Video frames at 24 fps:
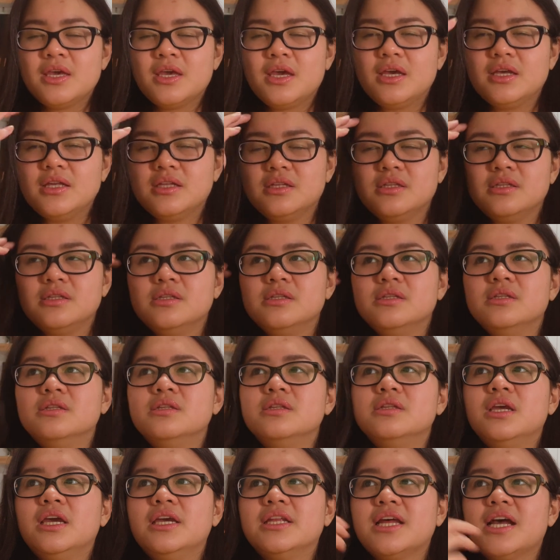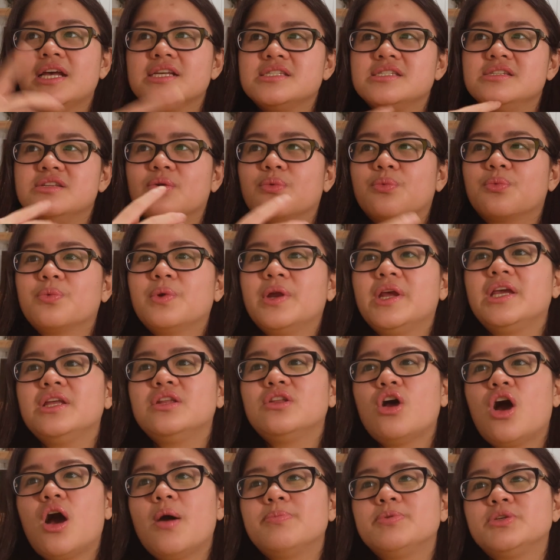and it has the raid
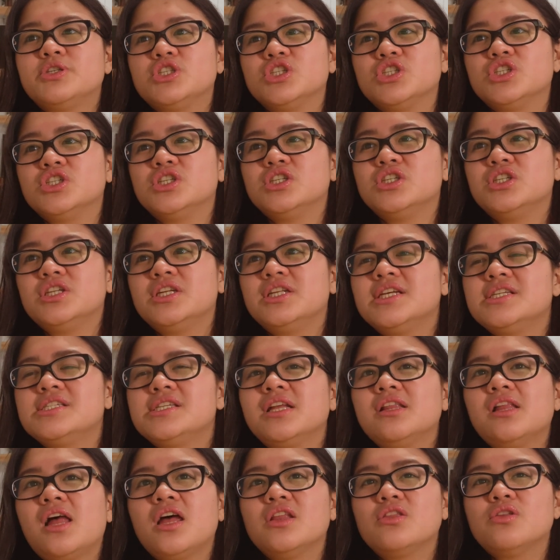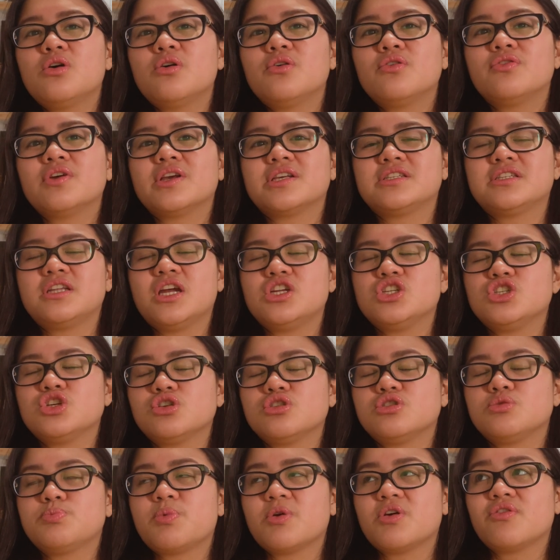option it has a lot of
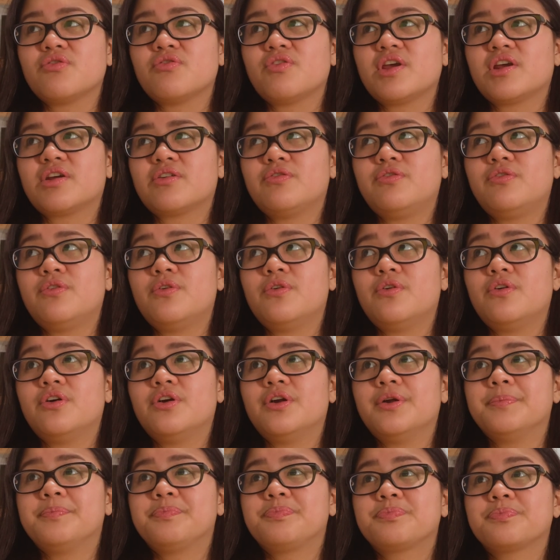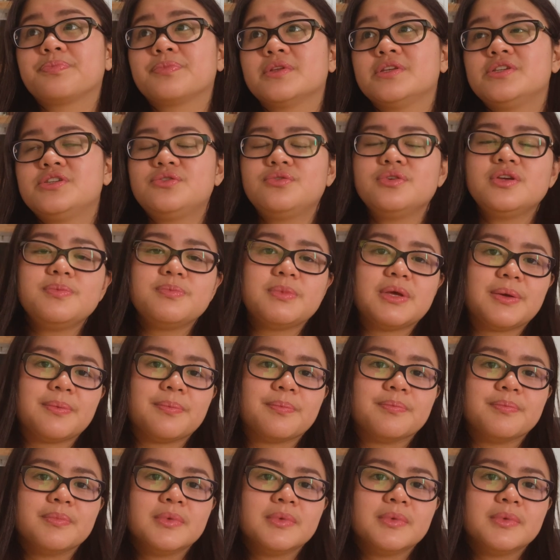extensions perfect for streaming